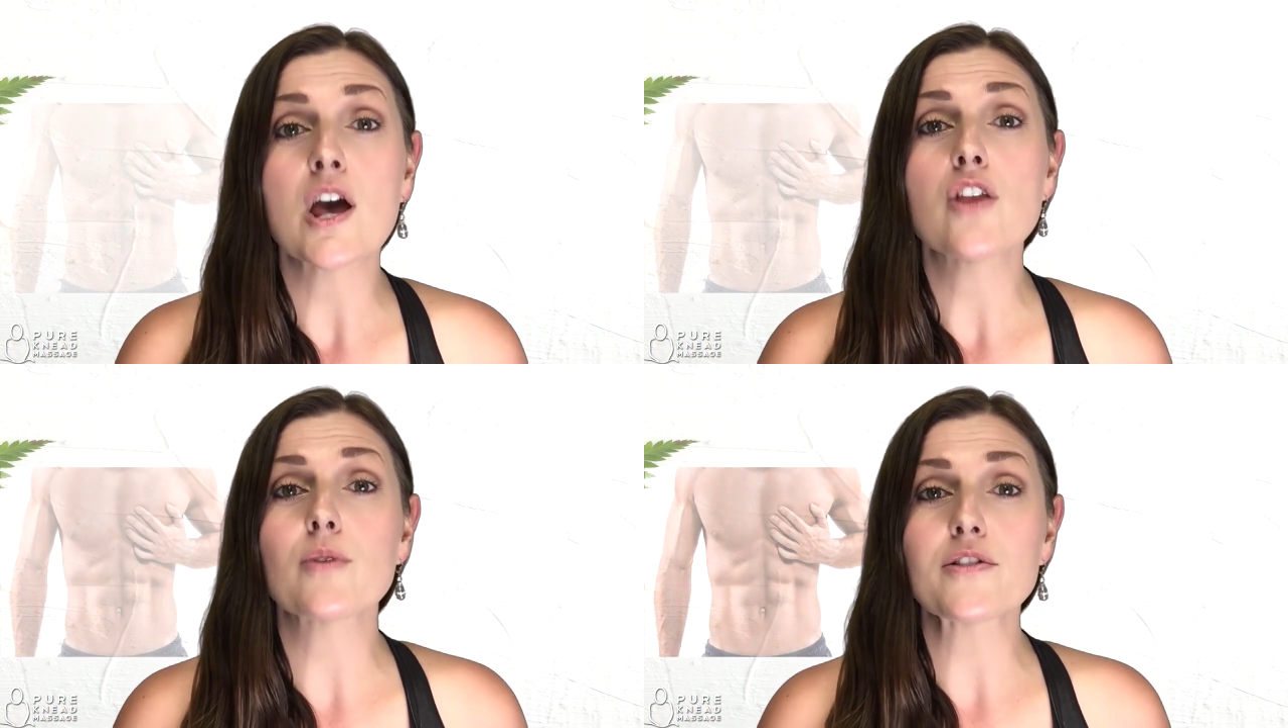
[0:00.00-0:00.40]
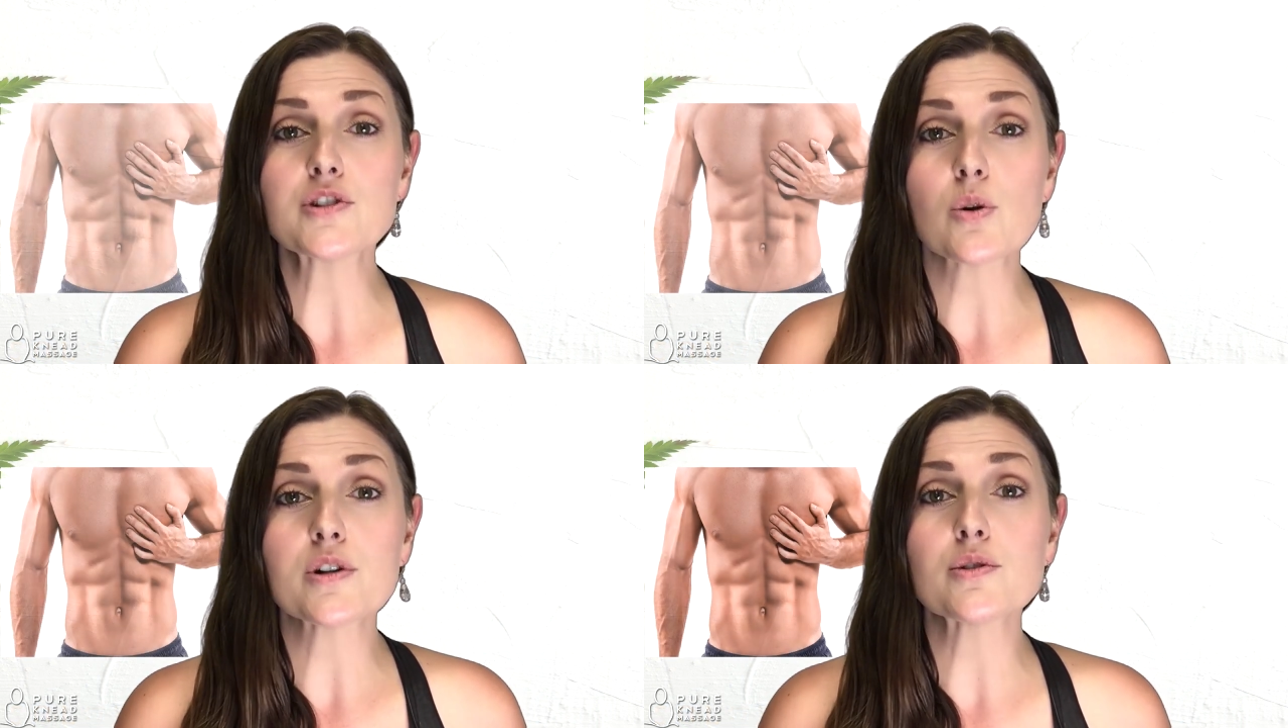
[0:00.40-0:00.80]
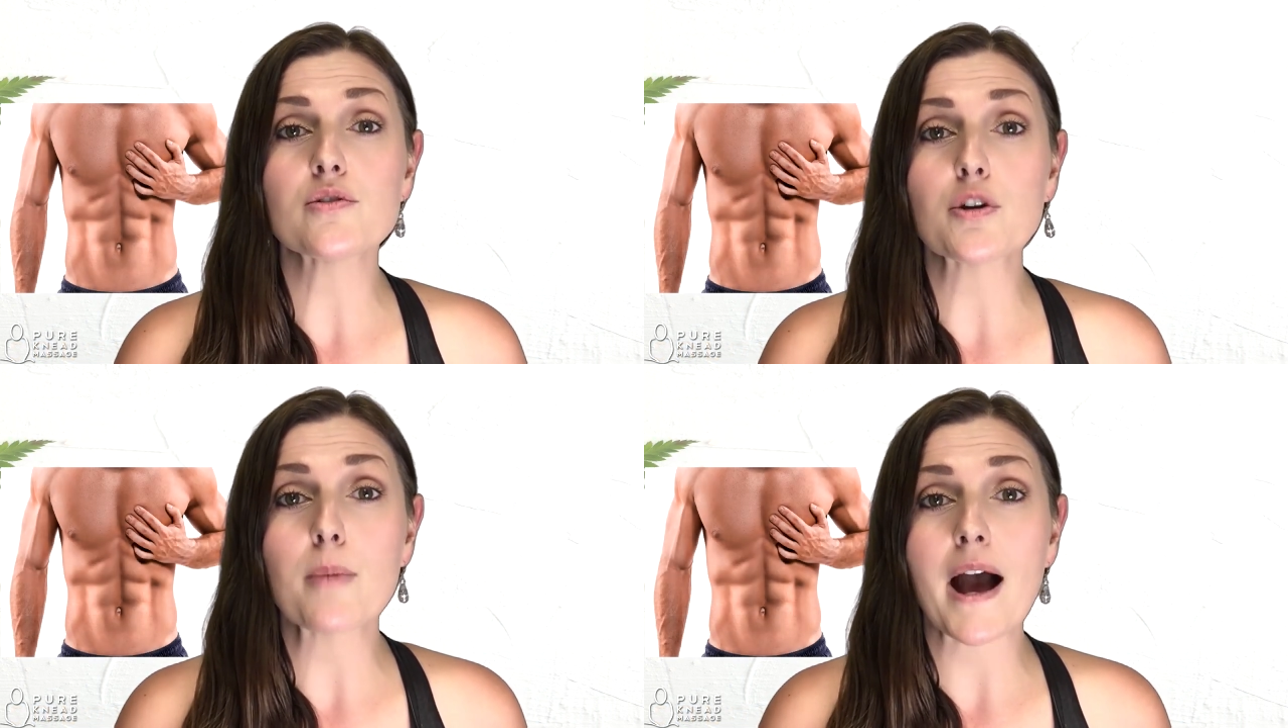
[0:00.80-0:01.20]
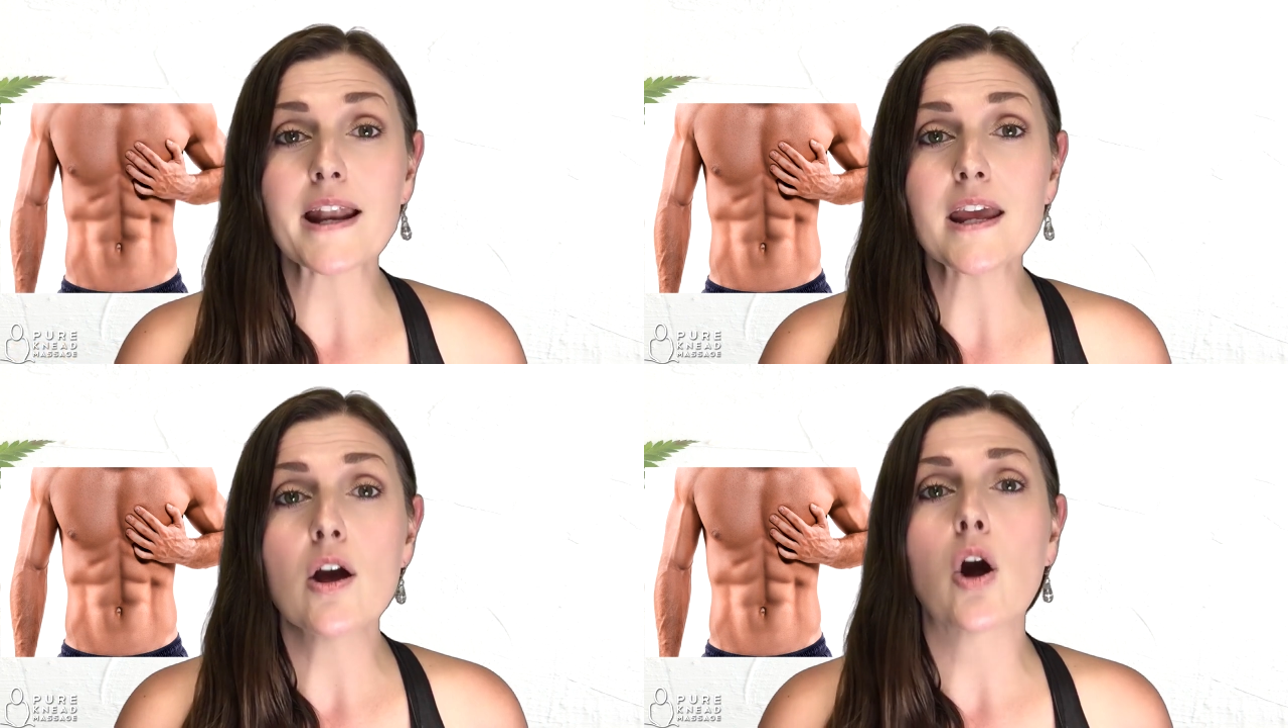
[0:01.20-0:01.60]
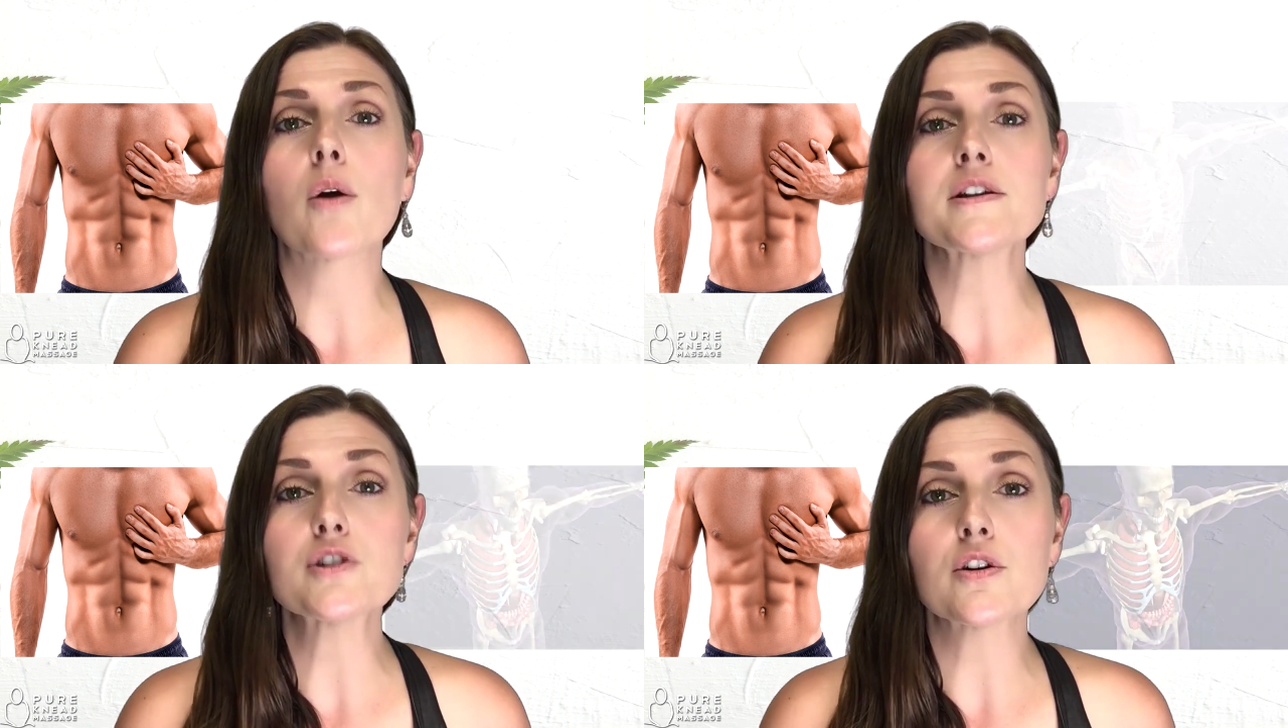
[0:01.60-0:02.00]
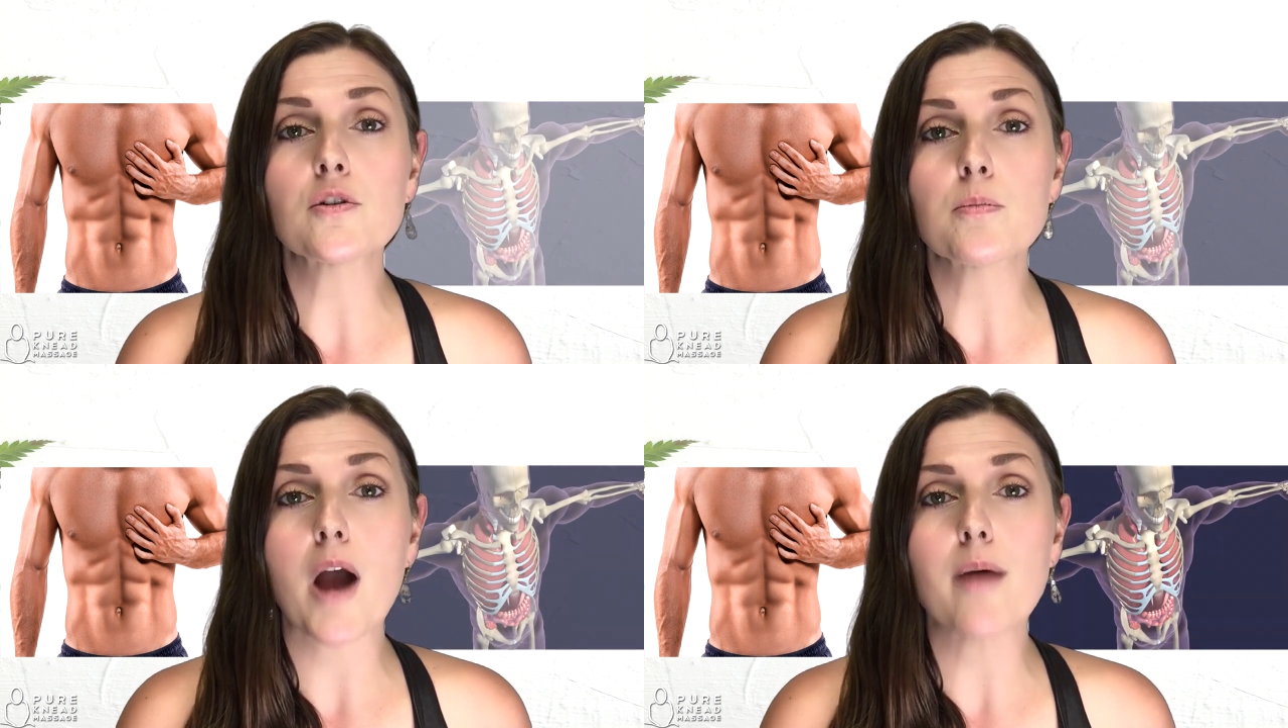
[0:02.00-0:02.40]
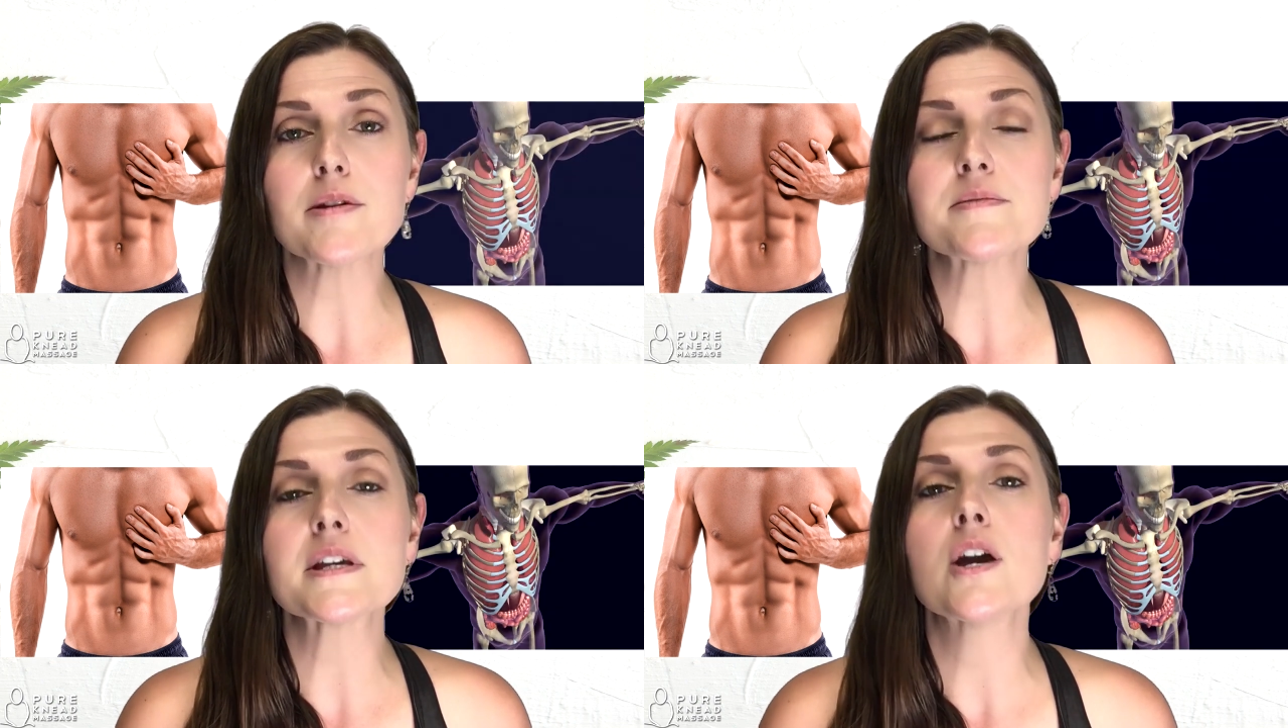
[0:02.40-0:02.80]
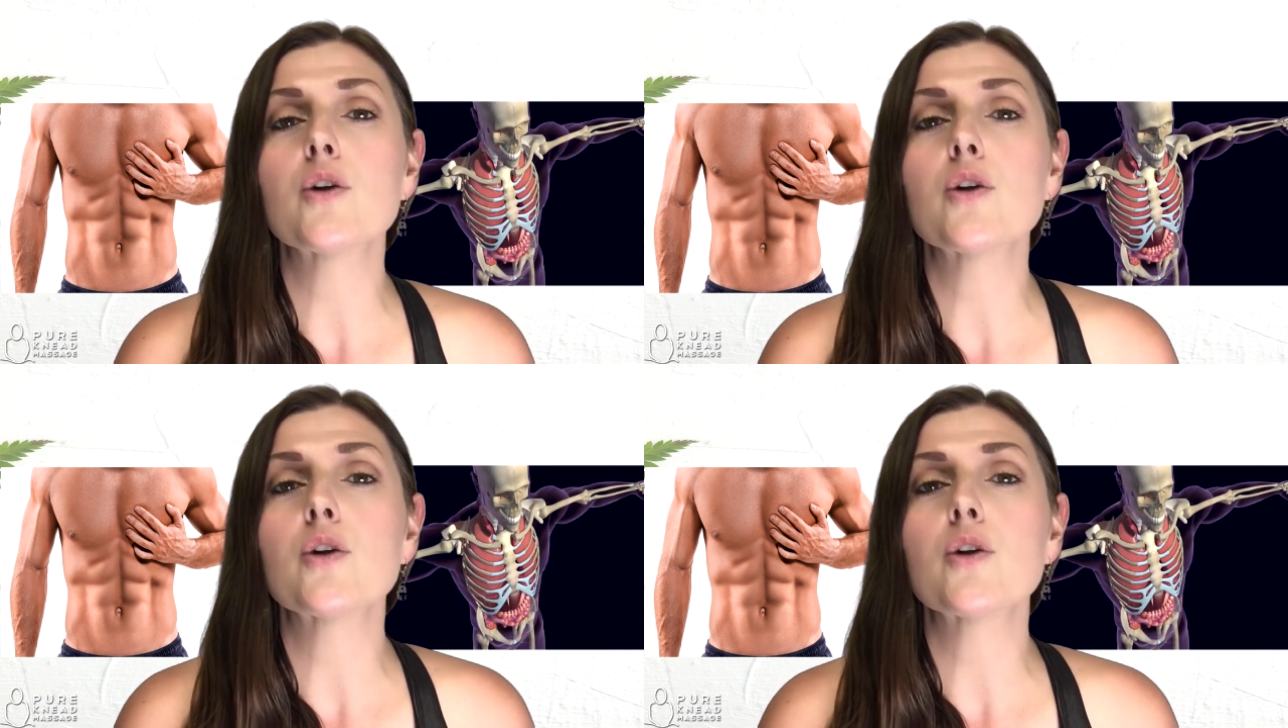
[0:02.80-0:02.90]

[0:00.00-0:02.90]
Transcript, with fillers: throughout the torso of your body or internal problems,